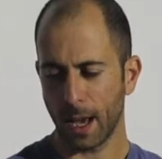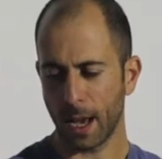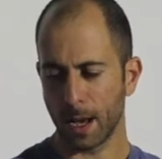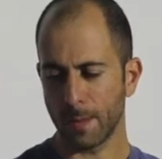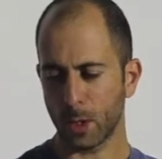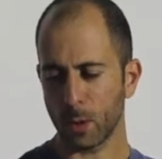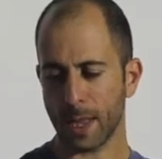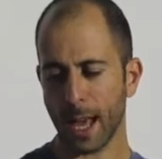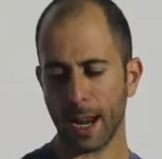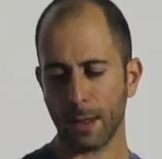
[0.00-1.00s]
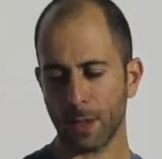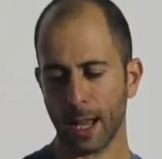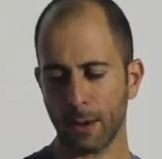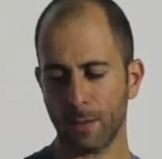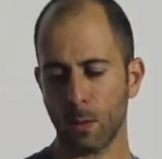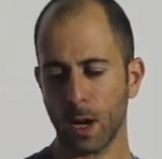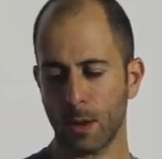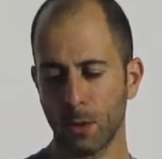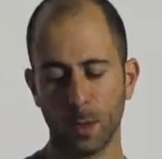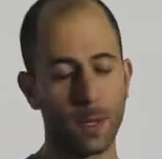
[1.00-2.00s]
So with that out of the way, I
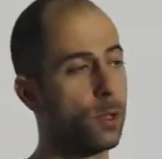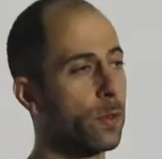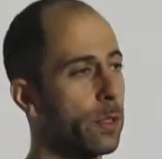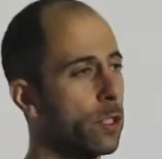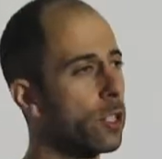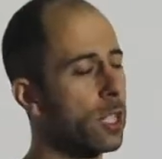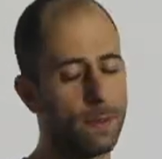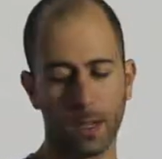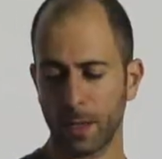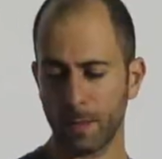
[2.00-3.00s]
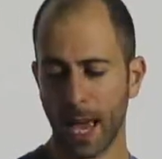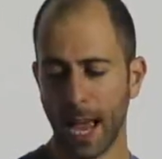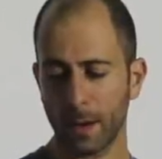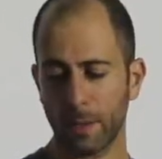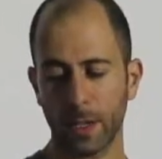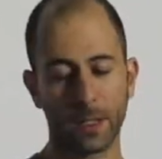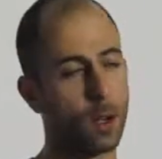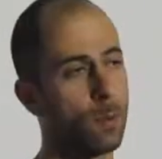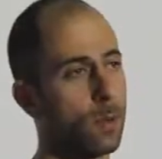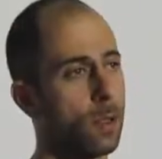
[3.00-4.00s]
thought it'd be useful to just give a handful
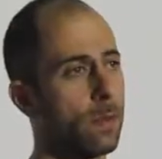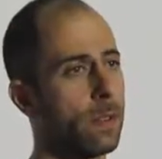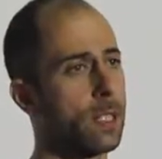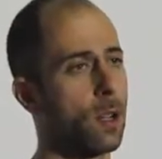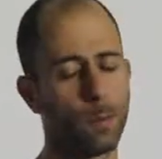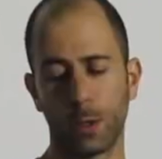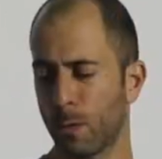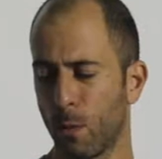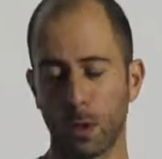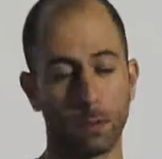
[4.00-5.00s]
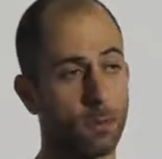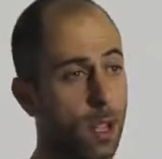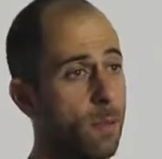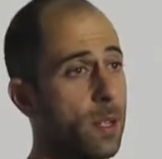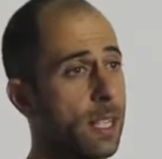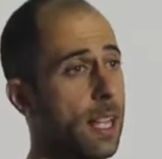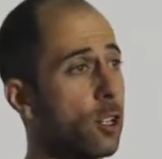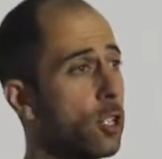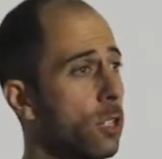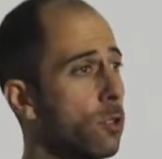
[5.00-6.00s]
of examples of what companies
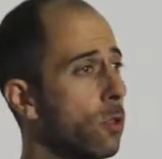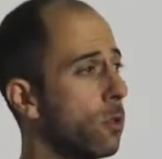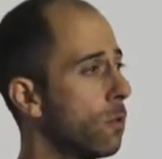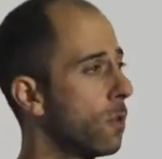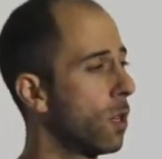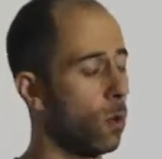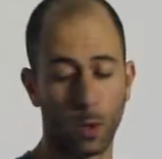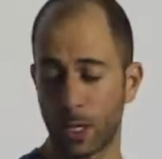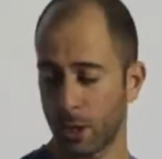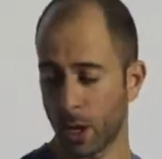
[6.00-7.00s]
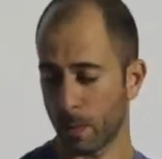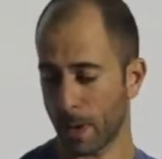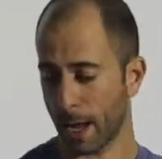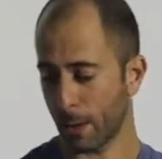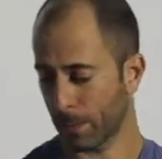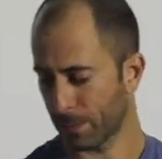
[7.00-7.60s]
actually do with Snowplow.